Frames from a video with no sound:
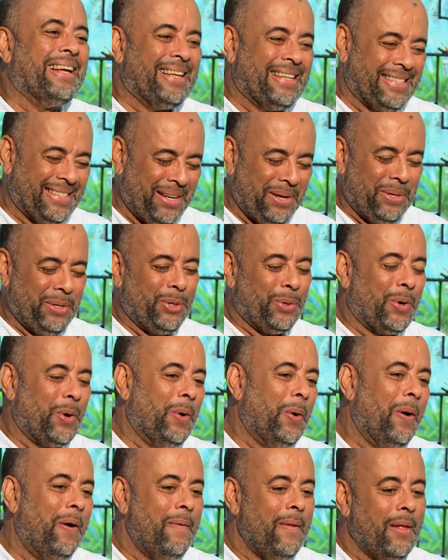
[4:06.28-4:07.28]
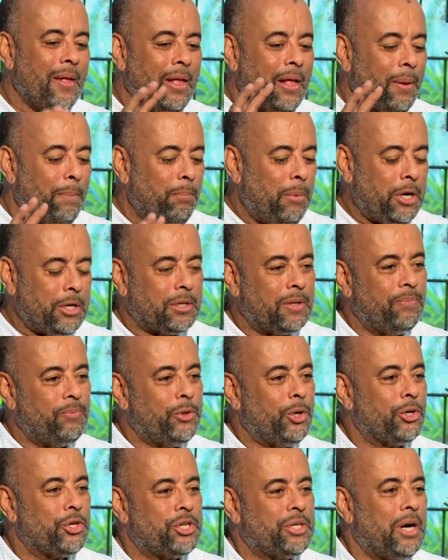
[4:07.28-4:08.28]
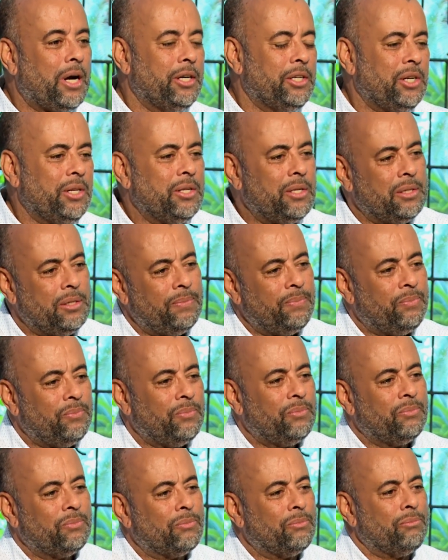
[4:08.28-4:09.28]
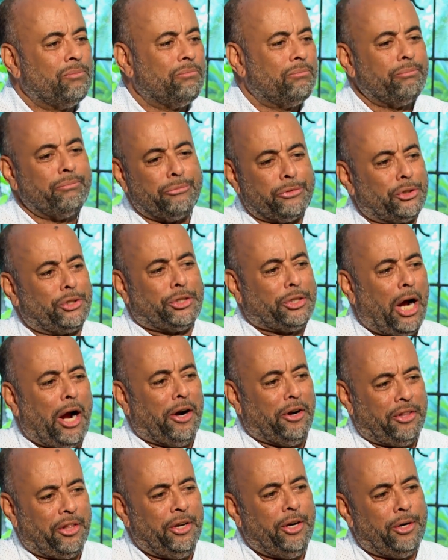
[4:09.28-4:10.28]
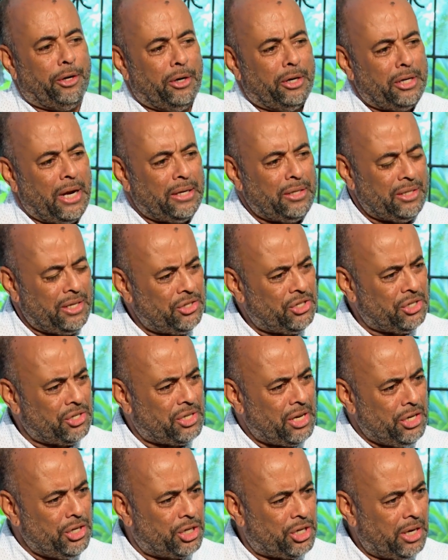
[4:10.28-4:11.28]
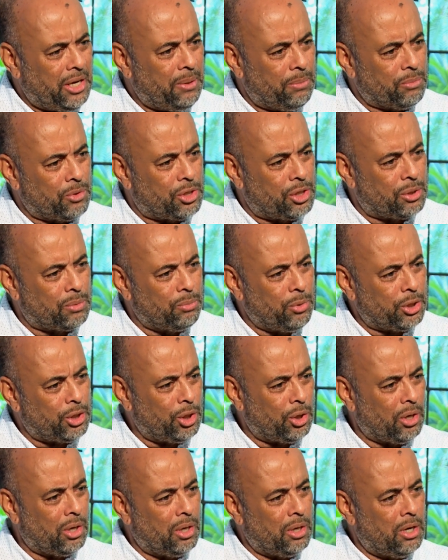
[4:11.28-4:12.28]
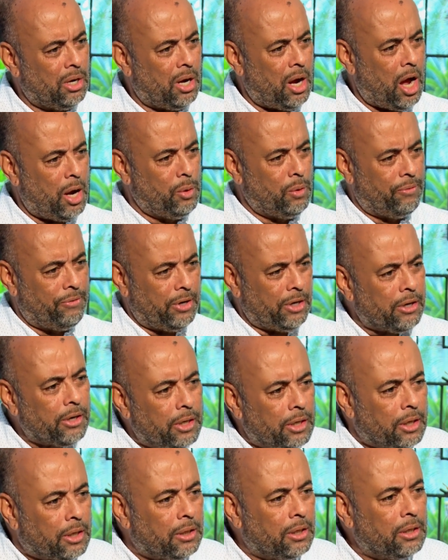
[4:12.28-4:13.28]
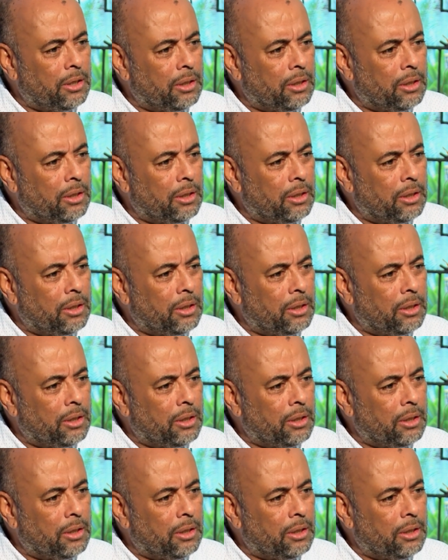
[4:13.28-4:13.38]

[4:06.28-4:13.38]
Yes, there you go. But your start didn't start there. That this is St. James, but you're a Hanoverian.